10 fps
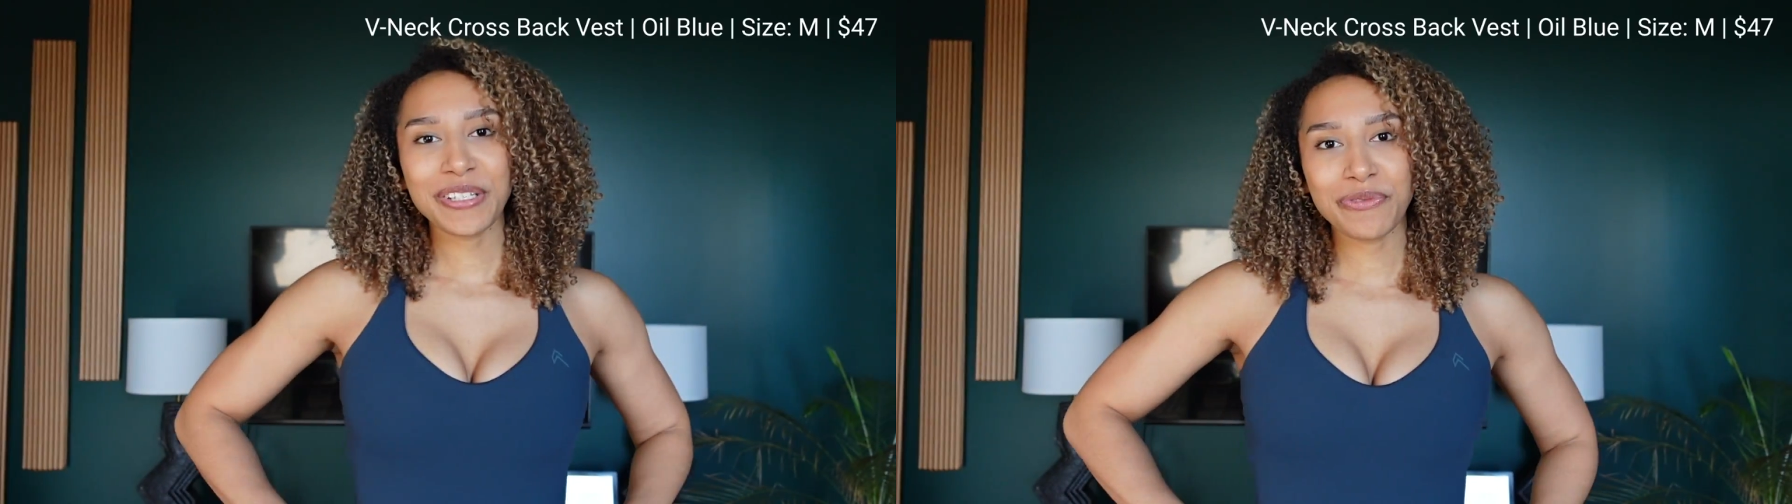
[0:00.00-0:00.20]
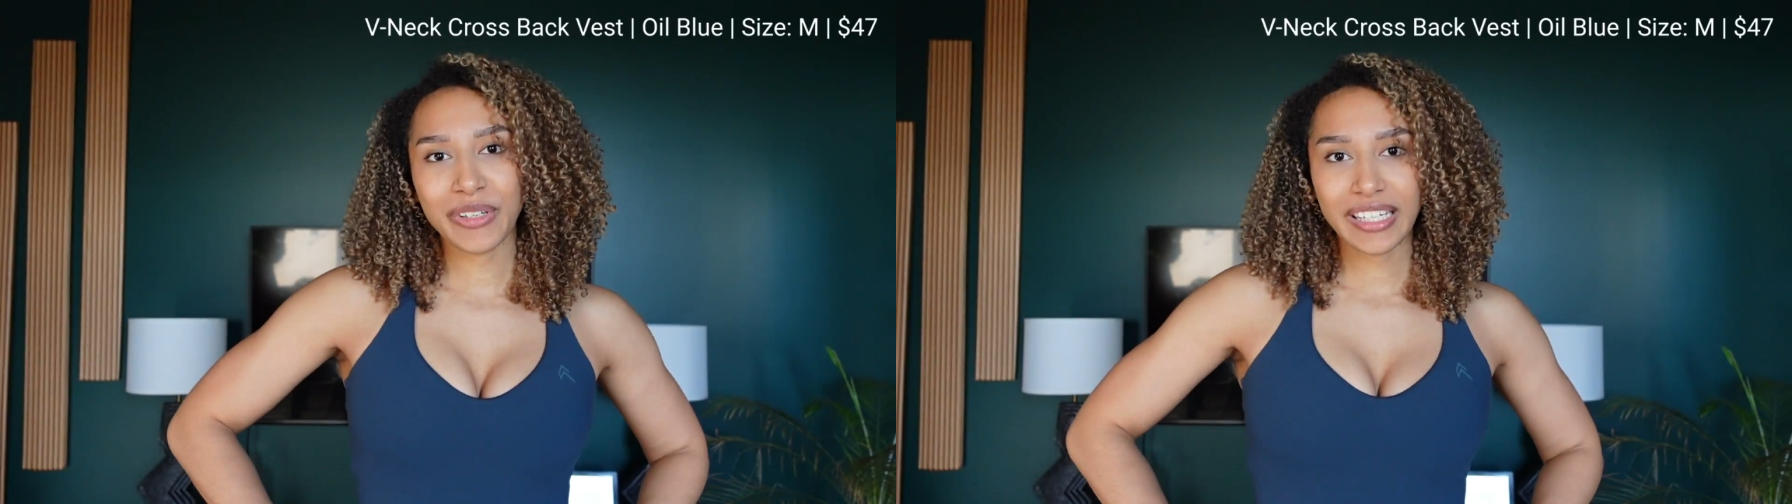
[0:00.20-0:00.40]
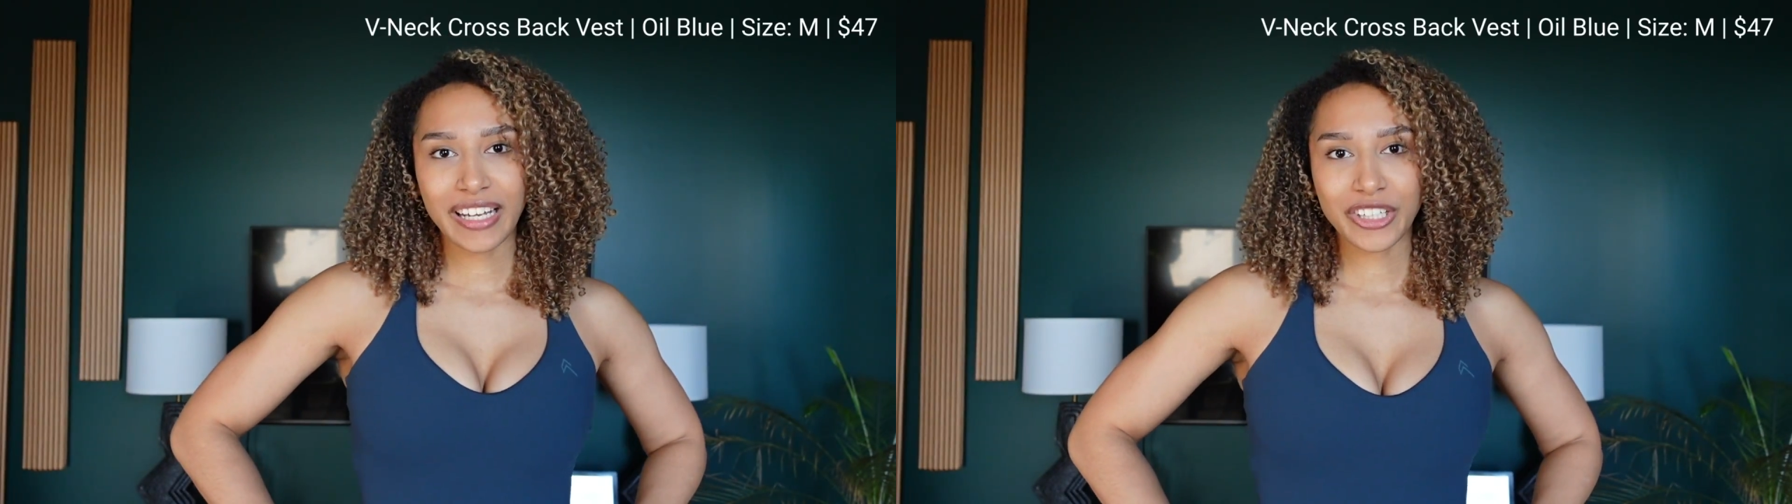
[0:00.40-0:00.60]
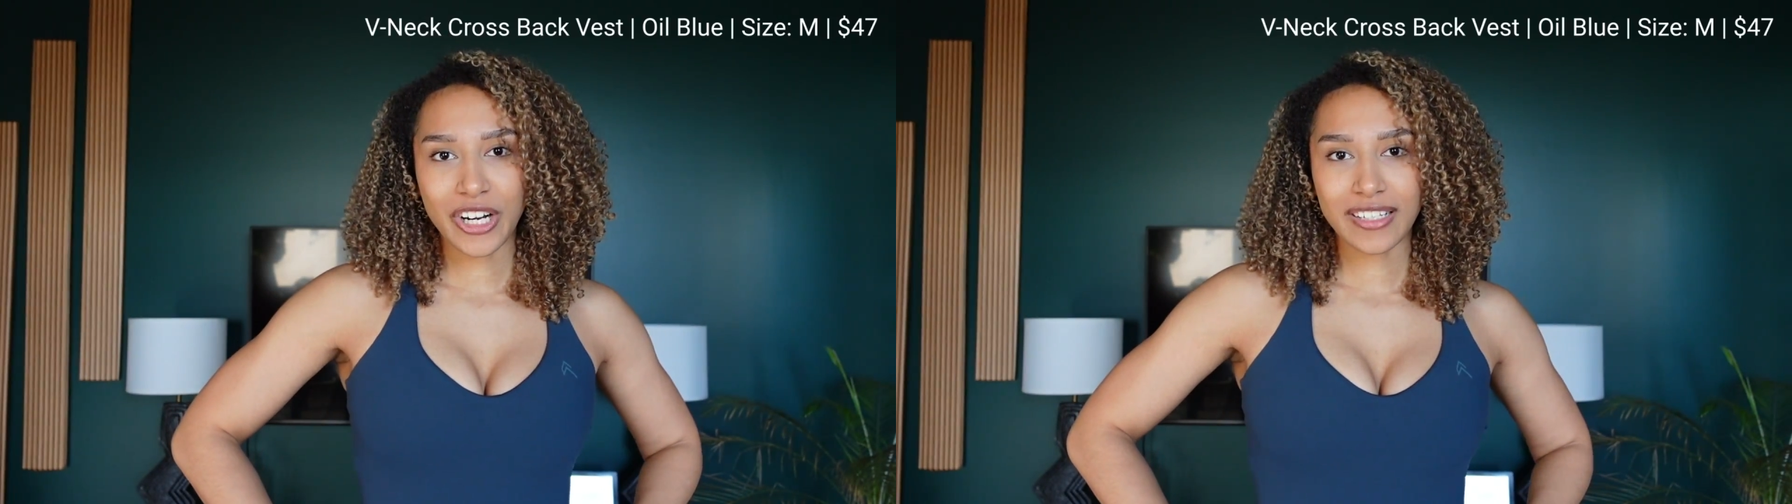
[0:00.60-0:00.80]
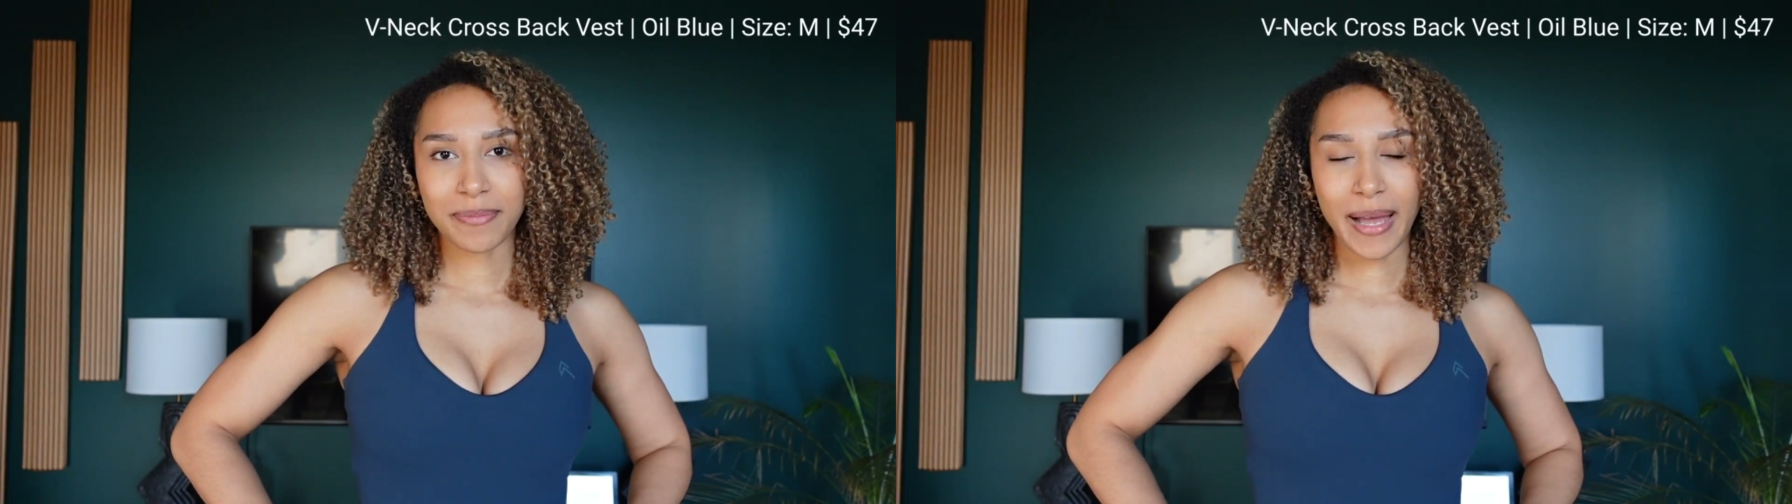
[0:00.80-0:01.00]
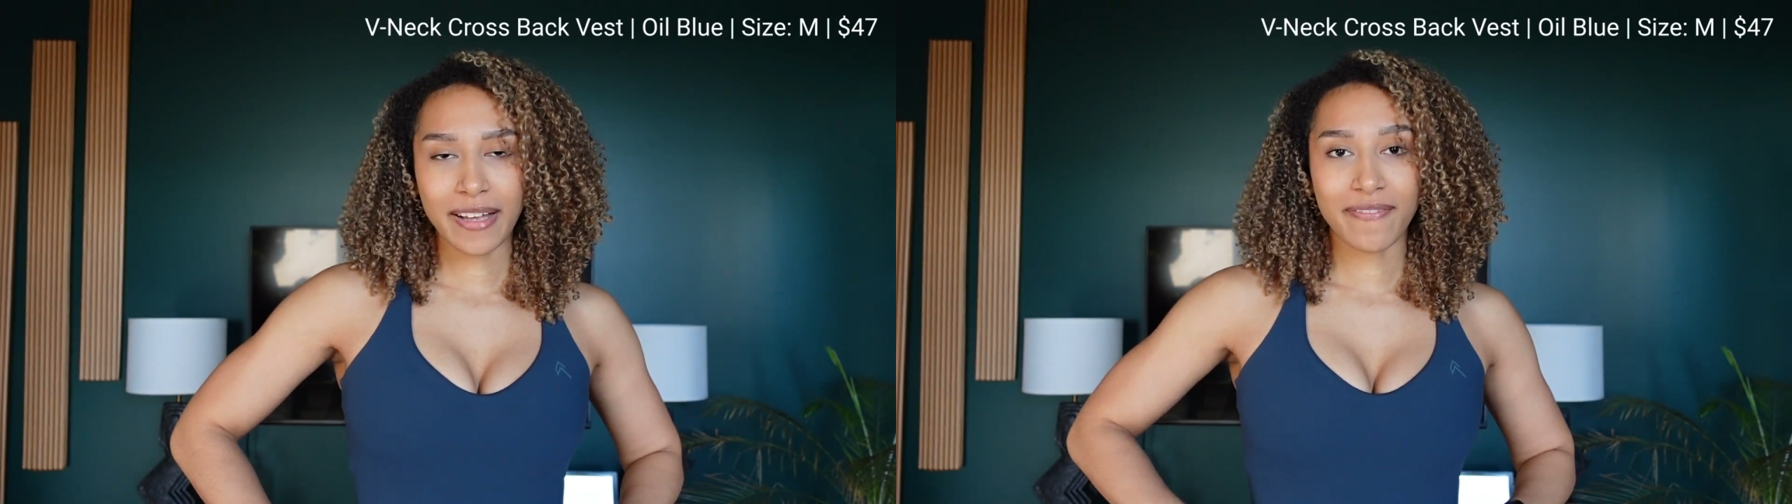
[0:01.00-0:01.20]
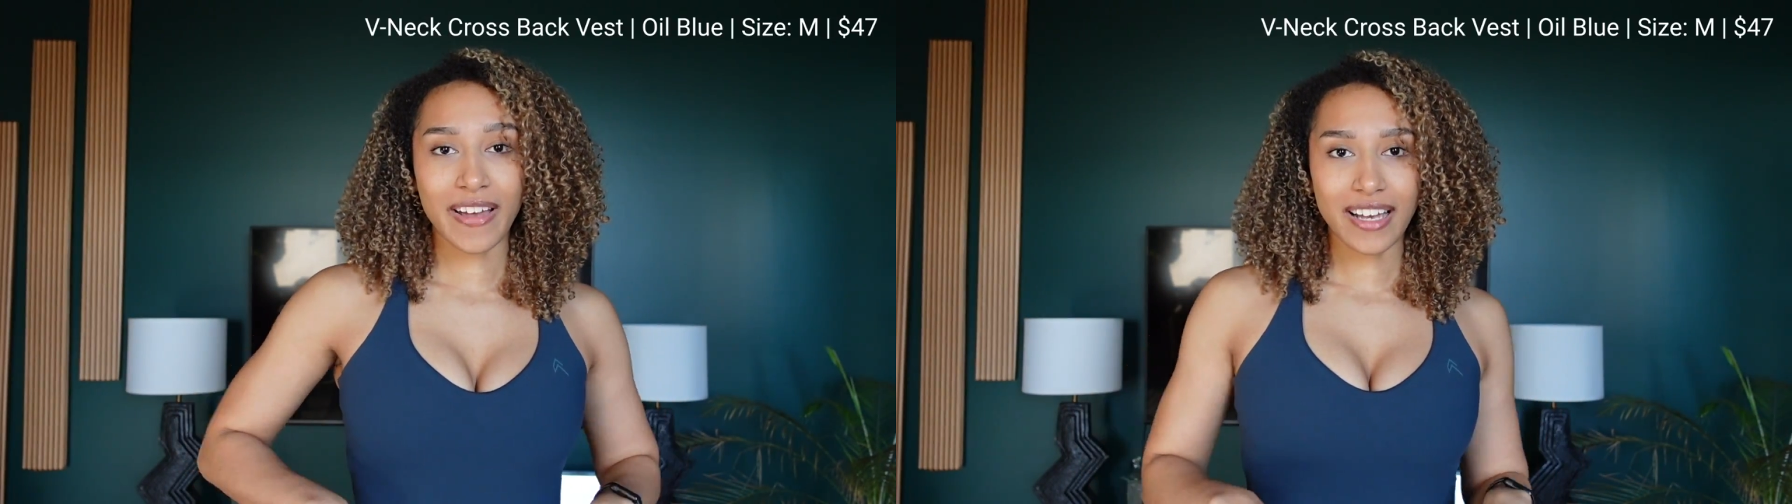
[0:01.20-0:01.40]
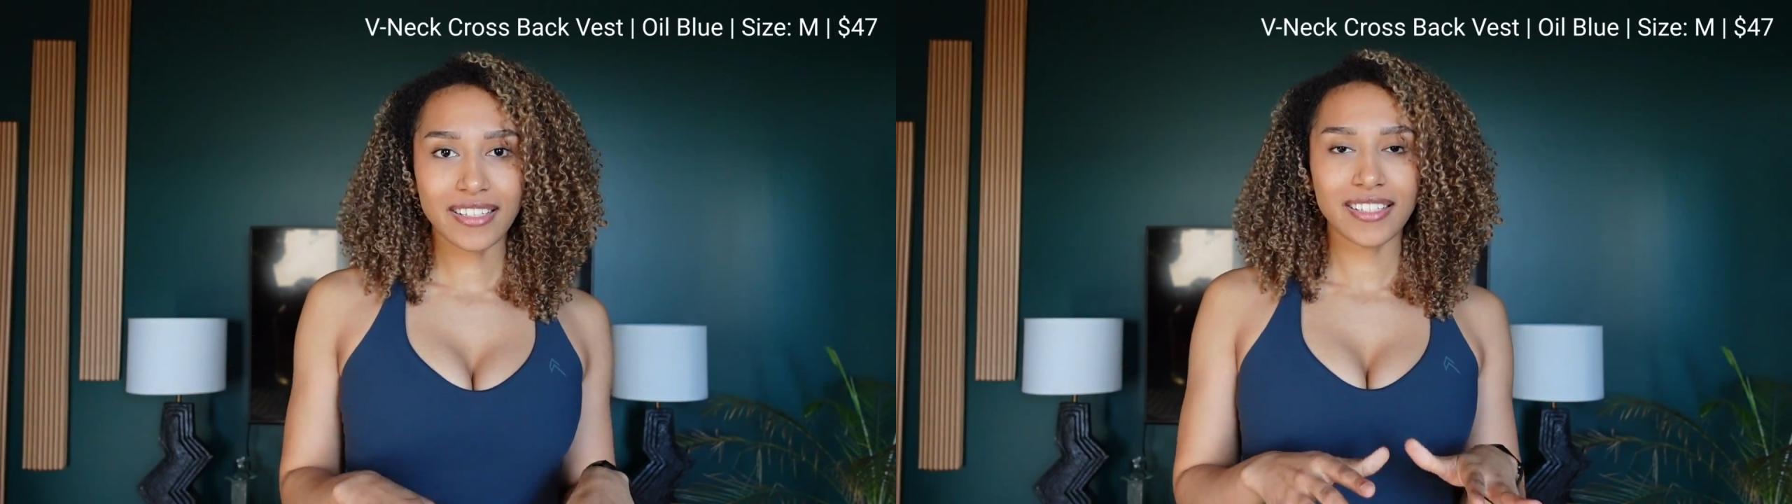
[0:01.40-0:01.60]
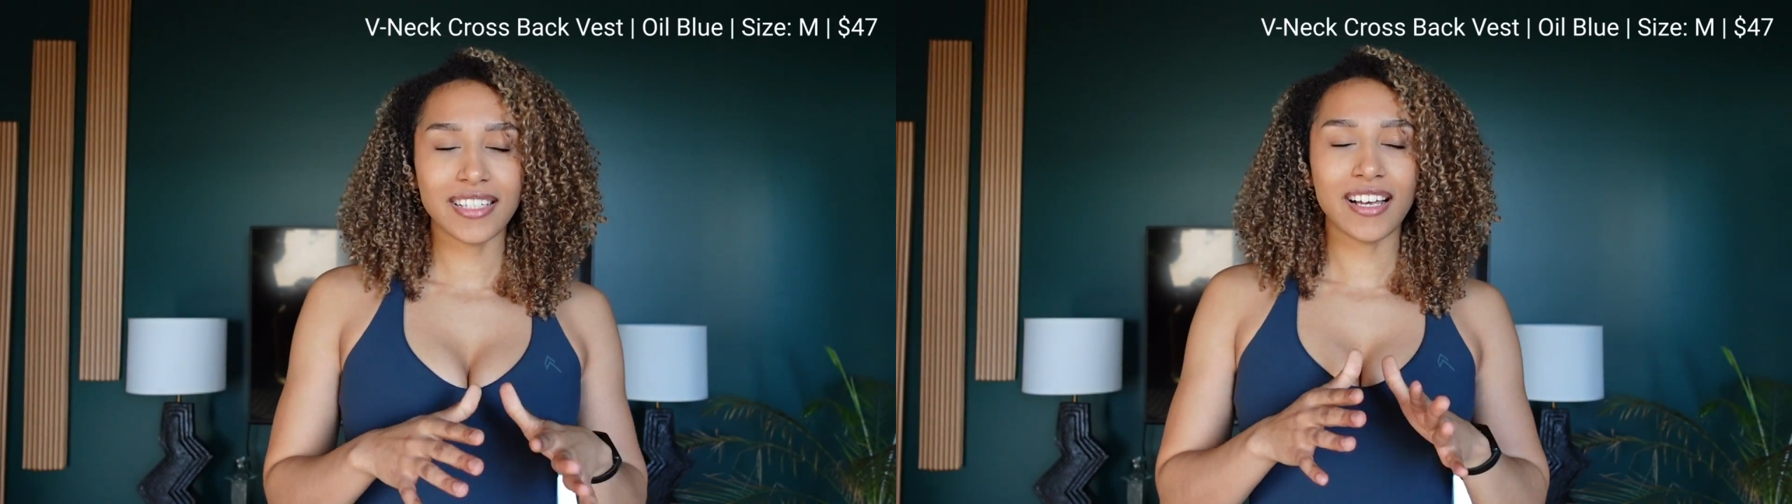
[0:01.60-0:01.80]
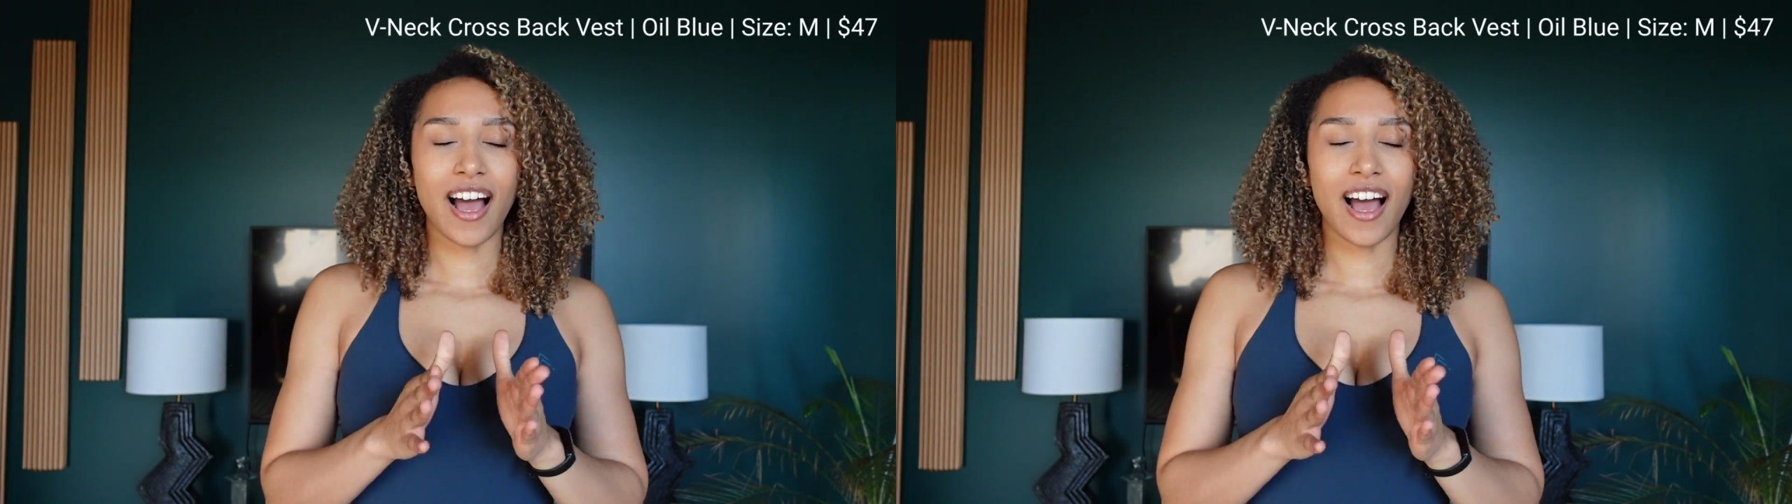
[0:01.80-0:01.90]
the V-neck crossback vest.